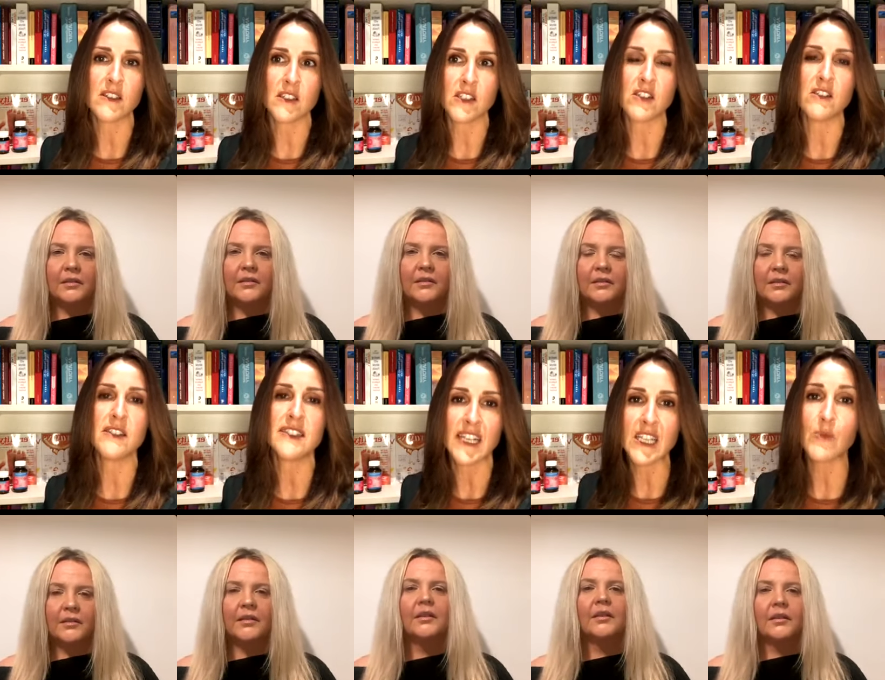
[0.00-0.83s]
Speaker 1: to, to
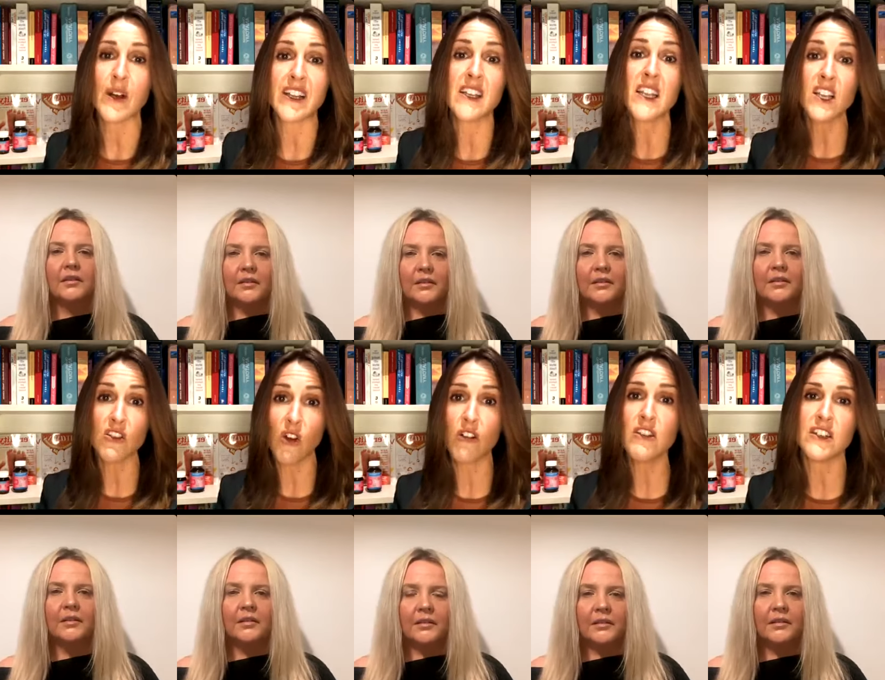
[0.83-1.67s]
celebrate and
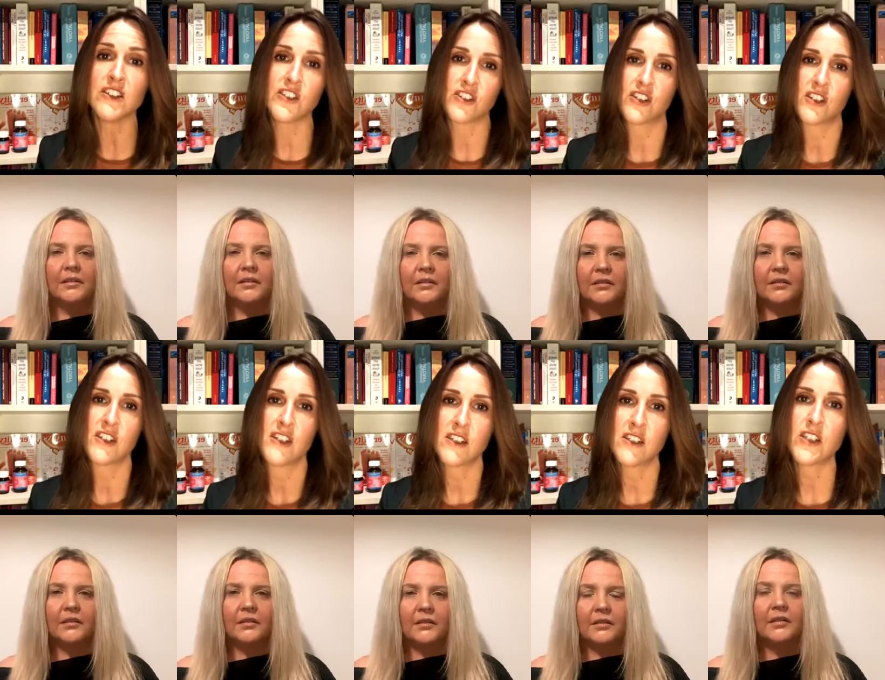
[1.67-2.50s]
acknowledge
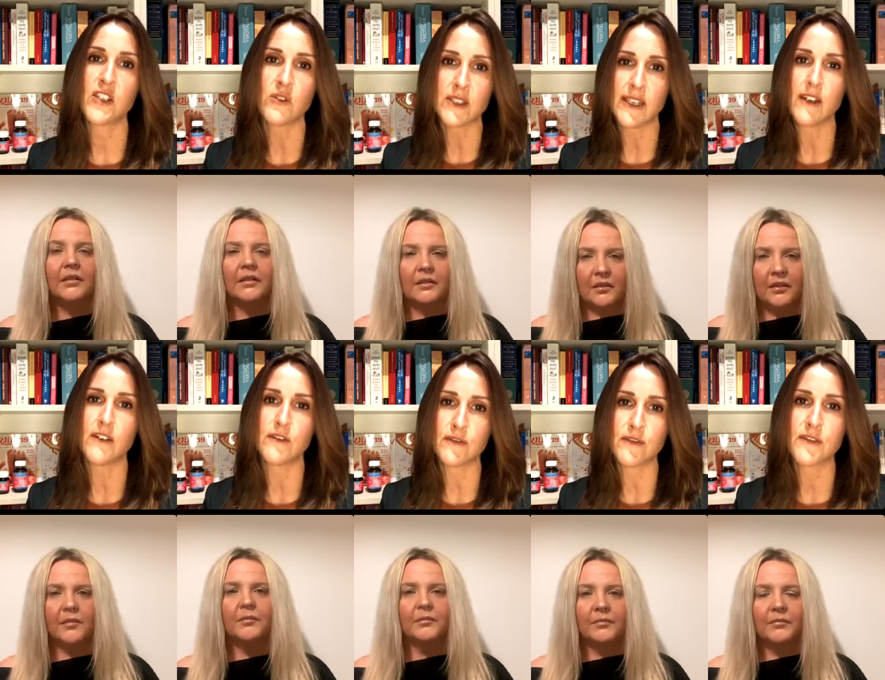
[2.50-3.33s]
to
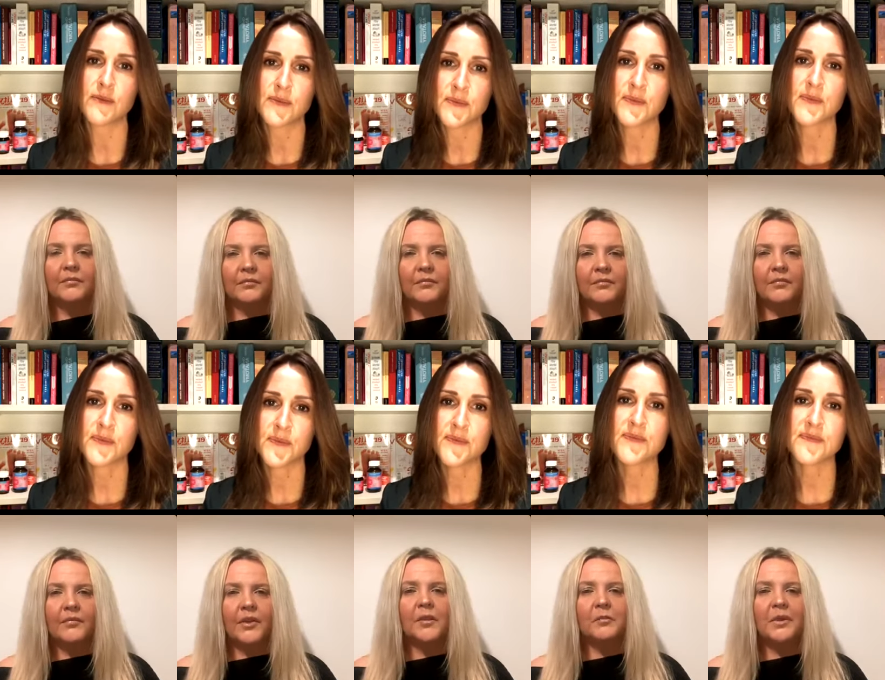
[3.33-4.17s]
yourself.
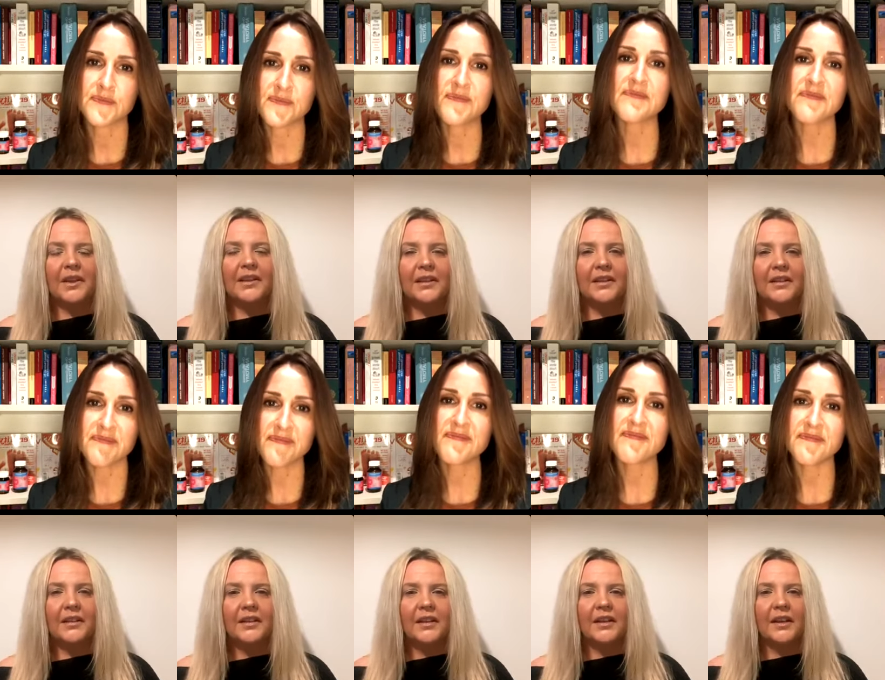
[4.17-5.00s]
Completely.
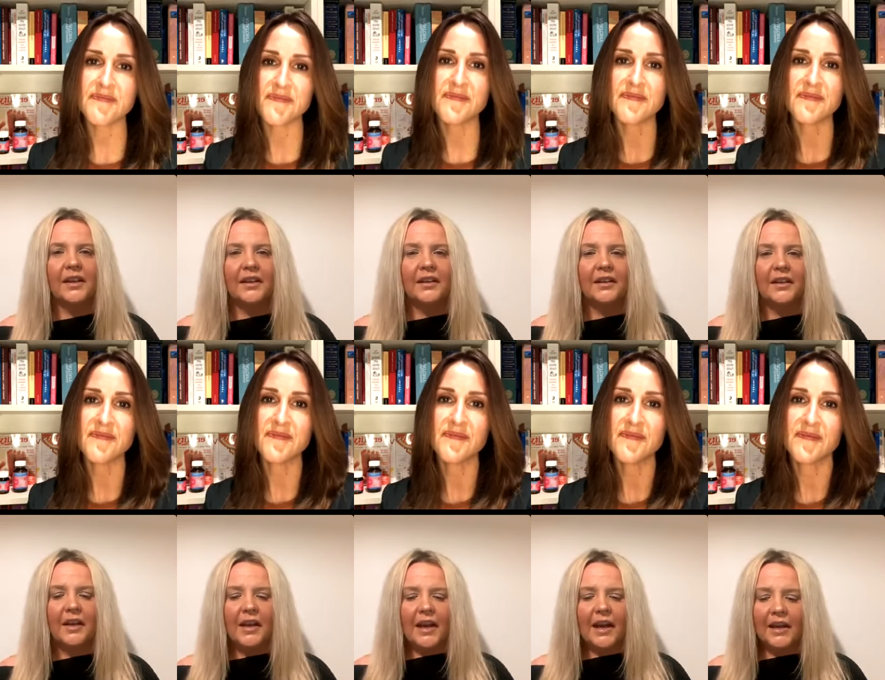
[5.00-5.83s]
Yeah.
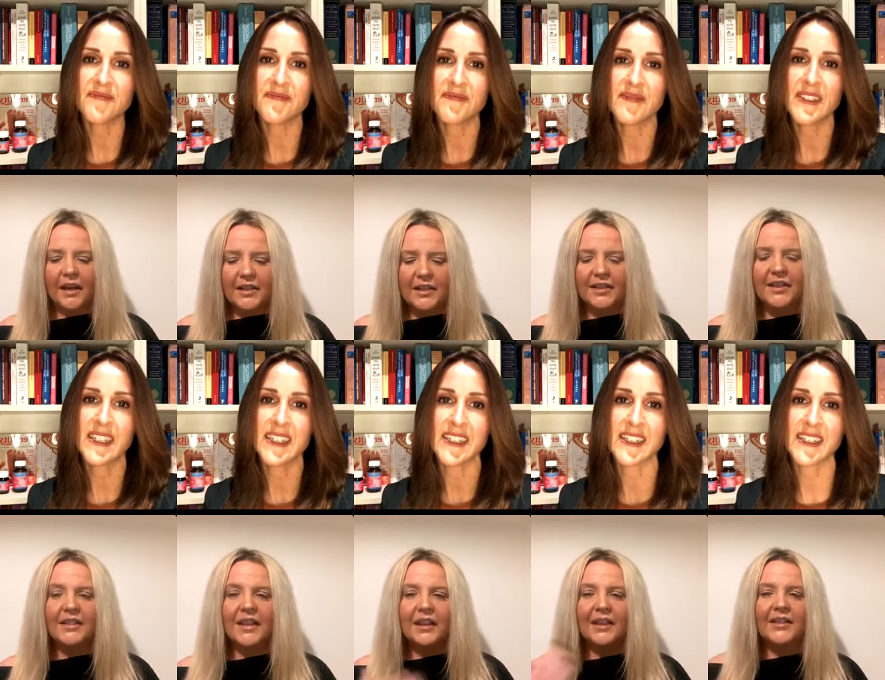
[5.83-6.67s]
Speaker 2: And I think that
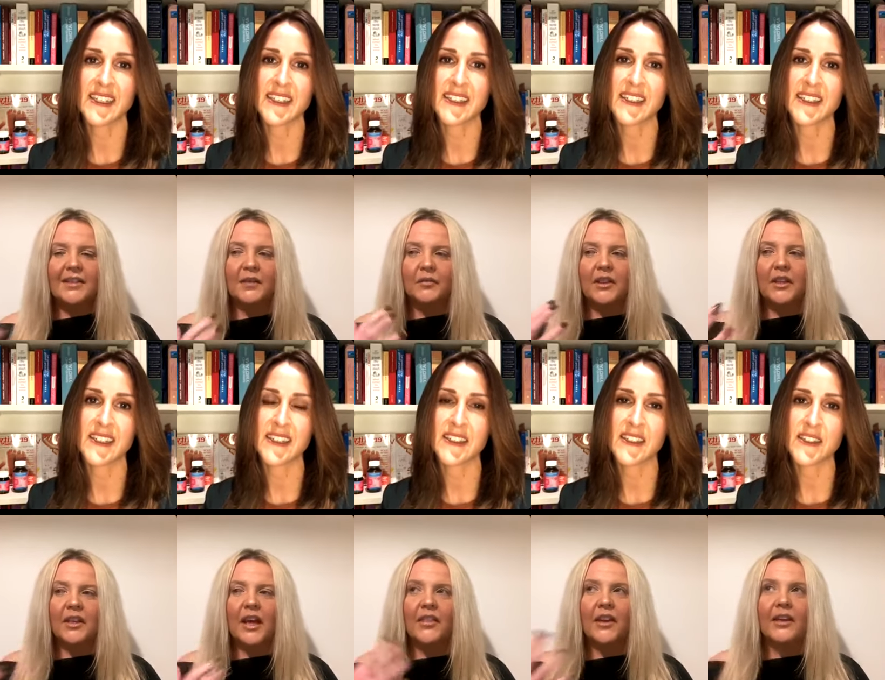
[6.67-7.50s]
that links in with
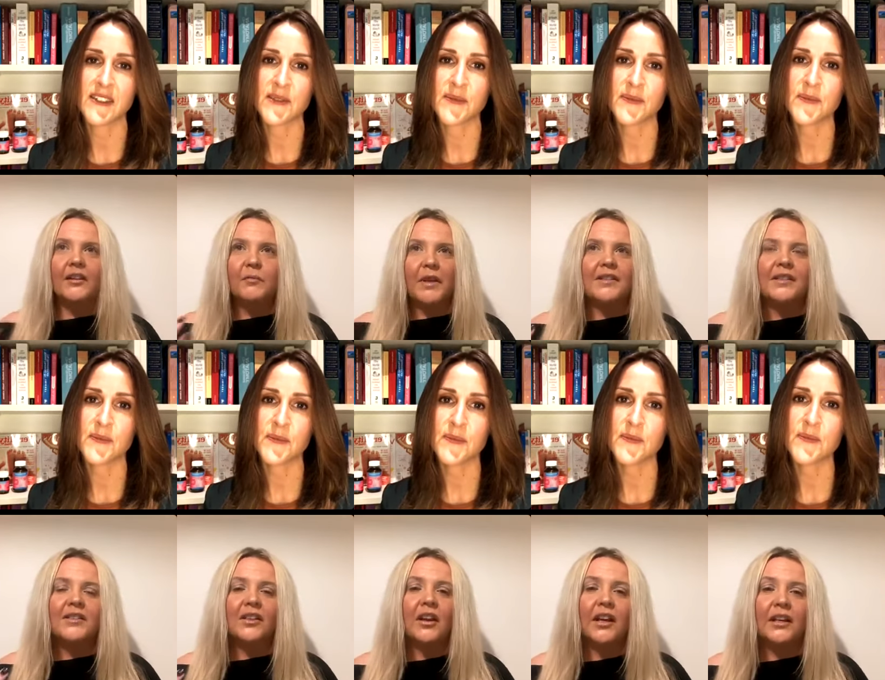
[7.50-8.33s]
another message
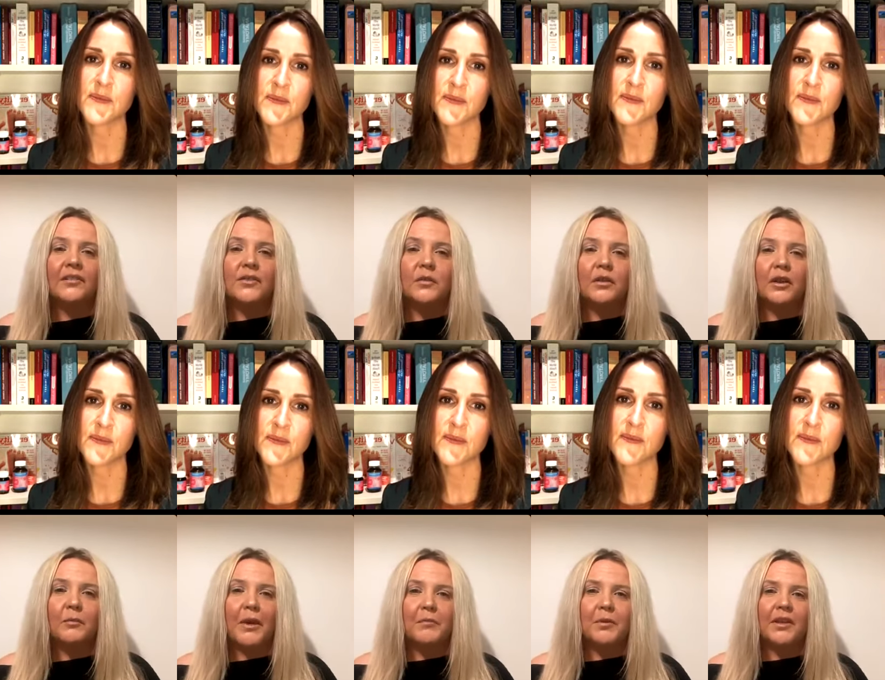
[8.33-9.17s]
that I give to a lot of
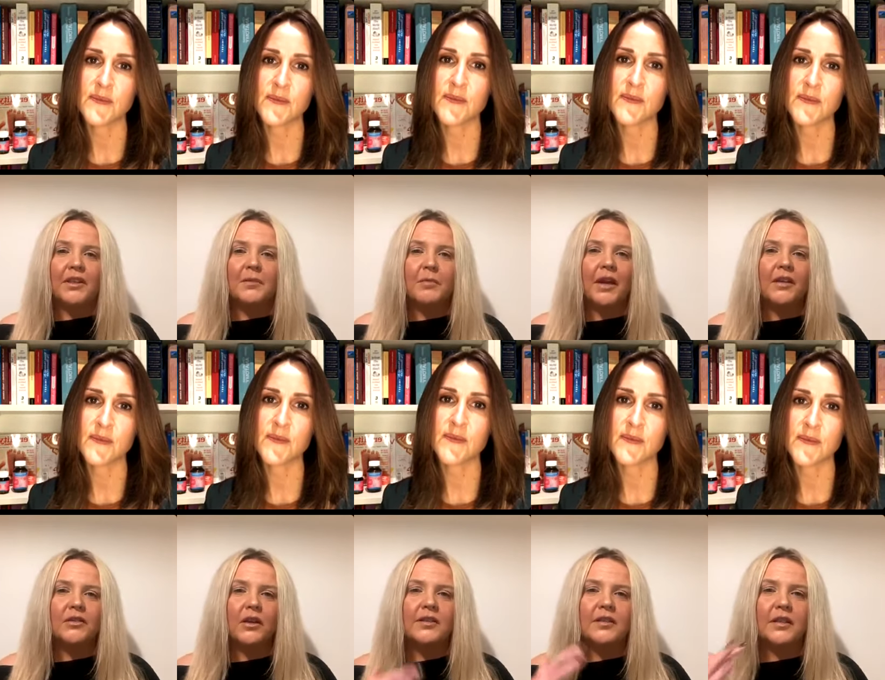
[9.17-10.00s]
people, and it's about
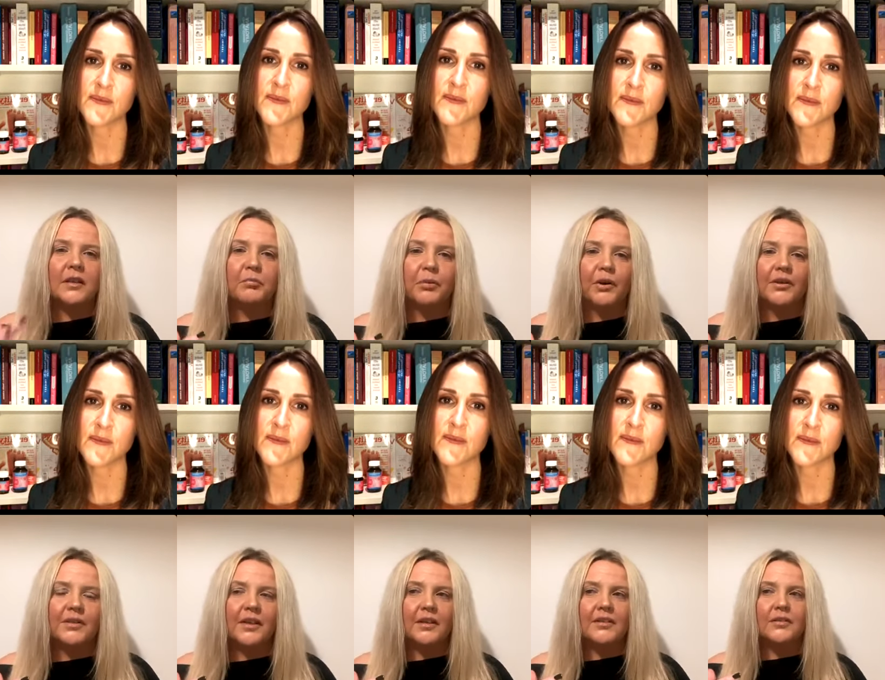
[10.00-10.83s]
trusting the
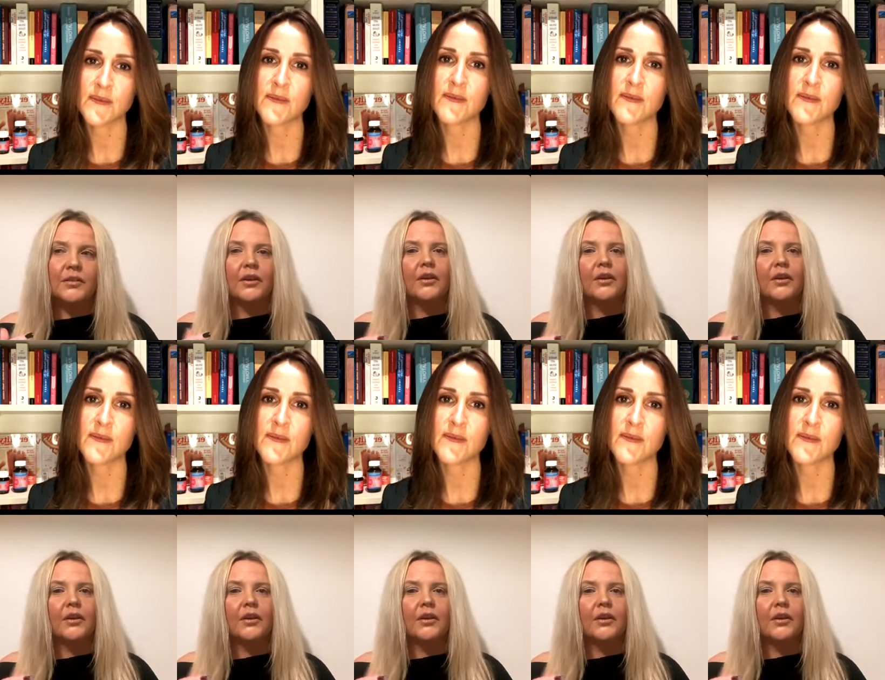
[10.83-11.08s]
process. So,